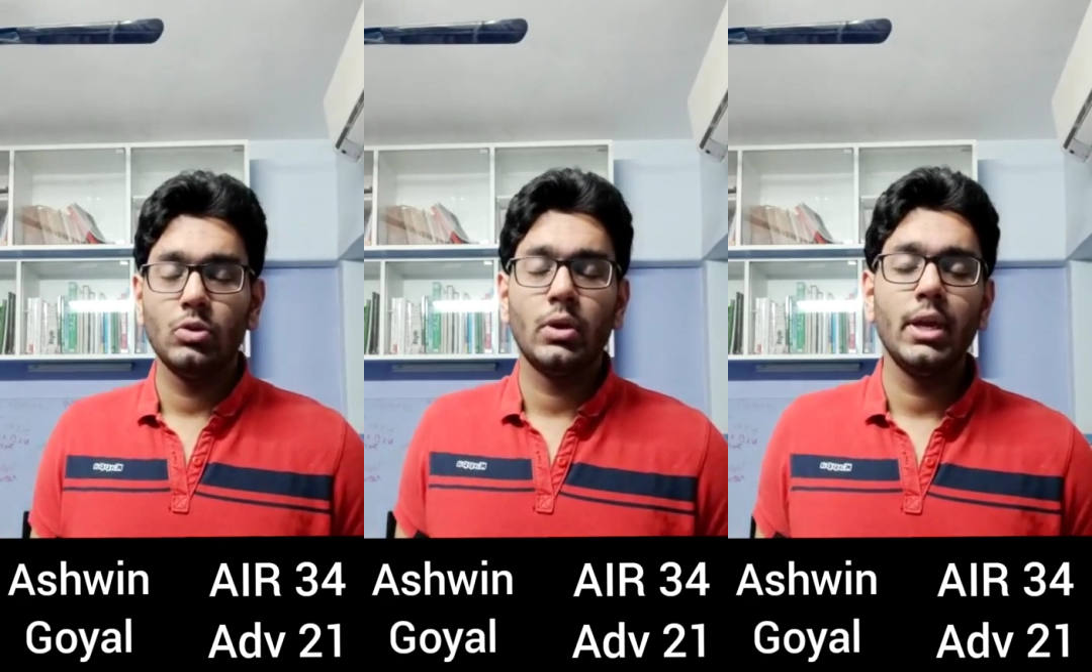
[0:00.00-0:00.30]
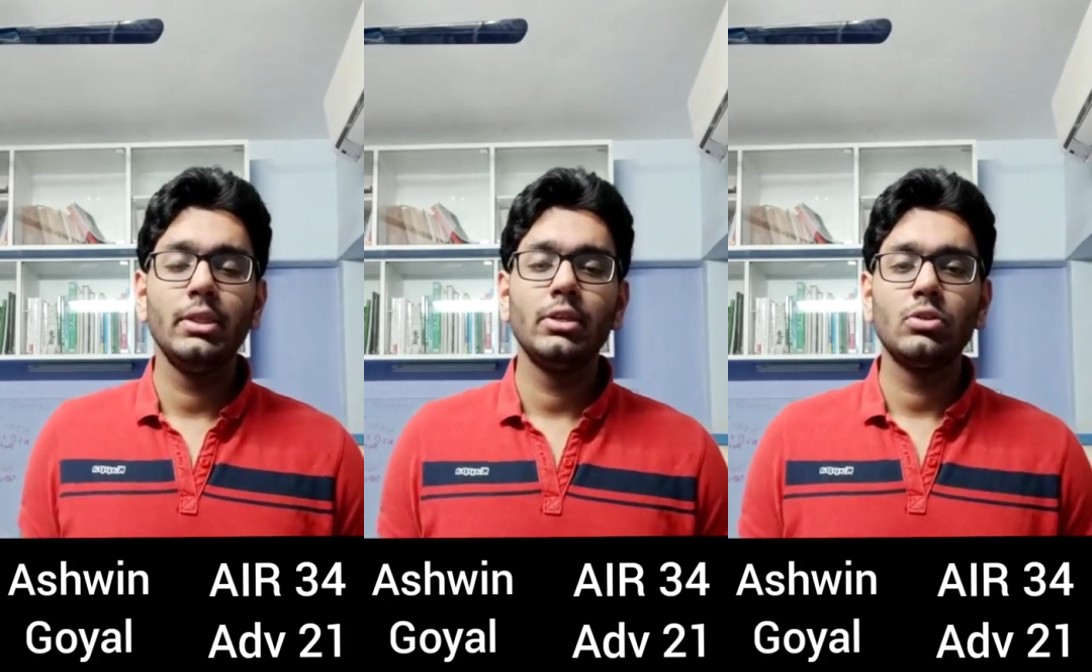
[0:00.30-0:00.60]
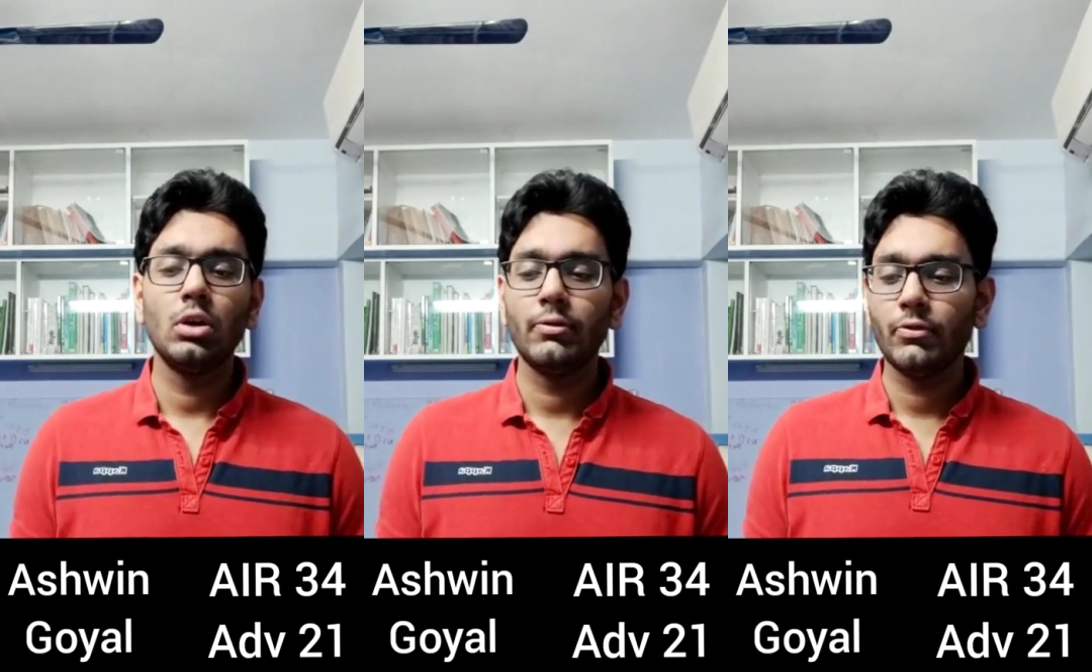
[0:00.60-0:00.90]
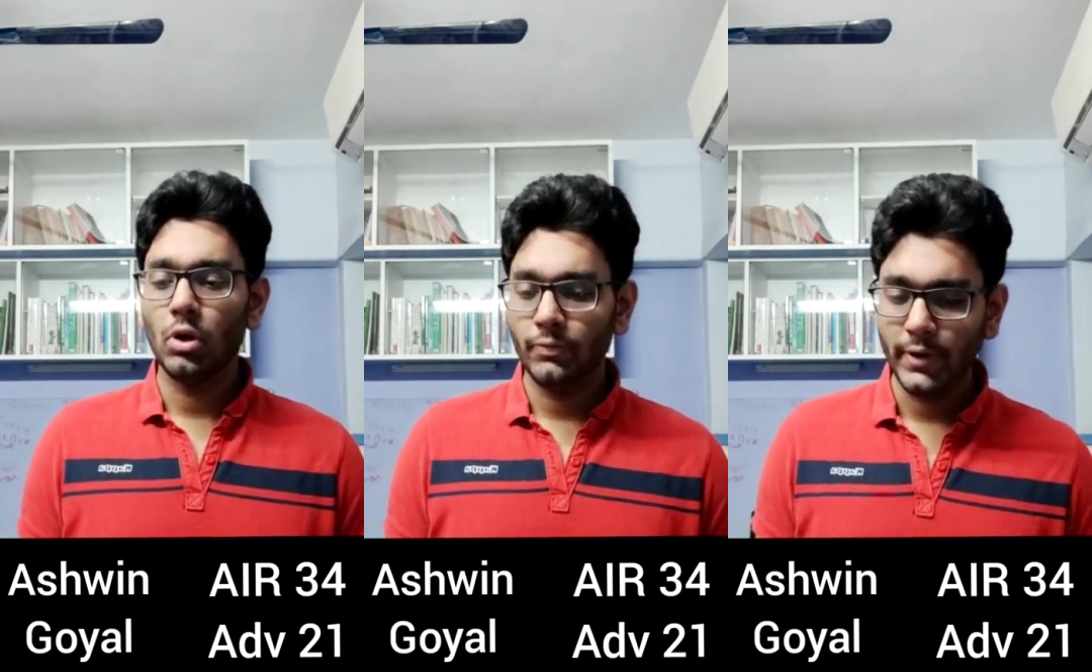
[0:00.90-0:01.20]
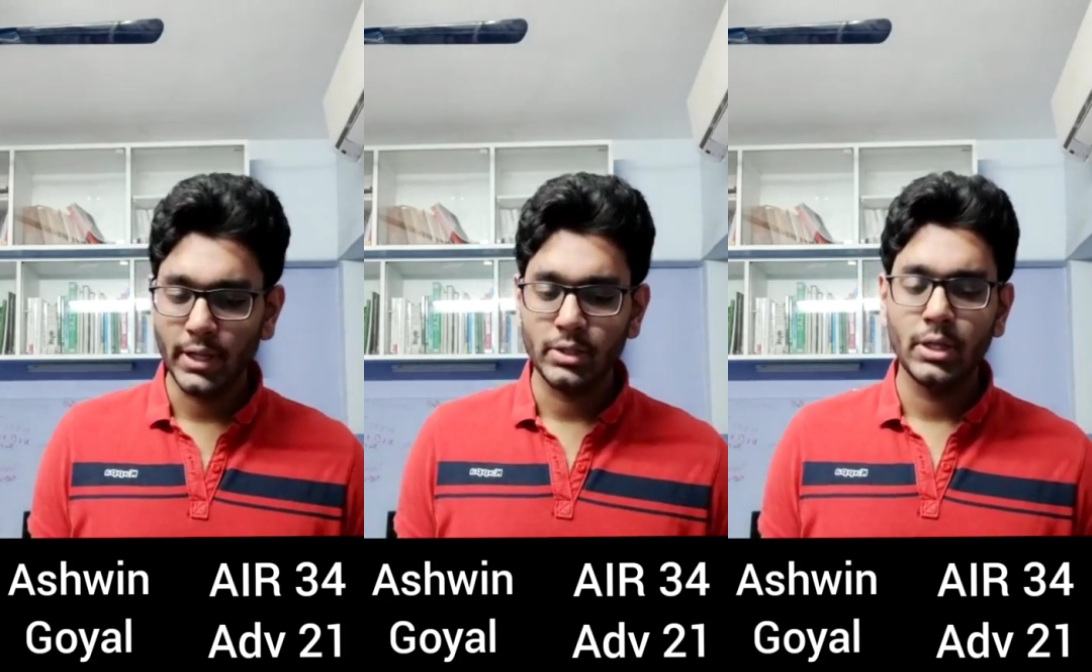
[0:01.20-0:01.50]
you gain this sort of
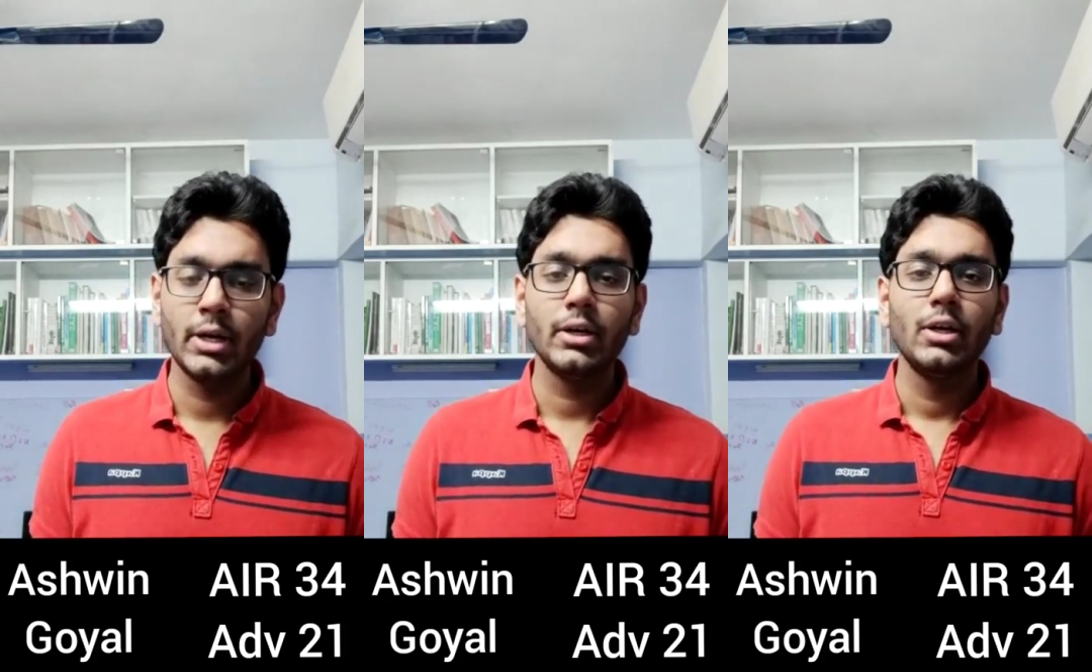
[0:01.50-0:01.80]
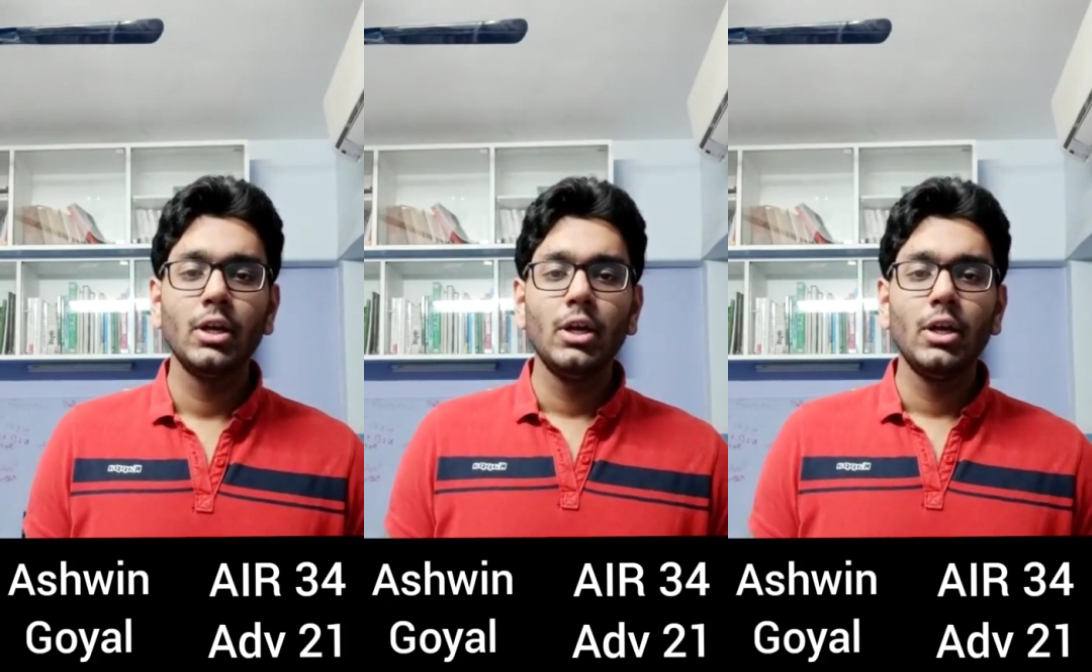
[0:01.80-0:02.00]
confidence that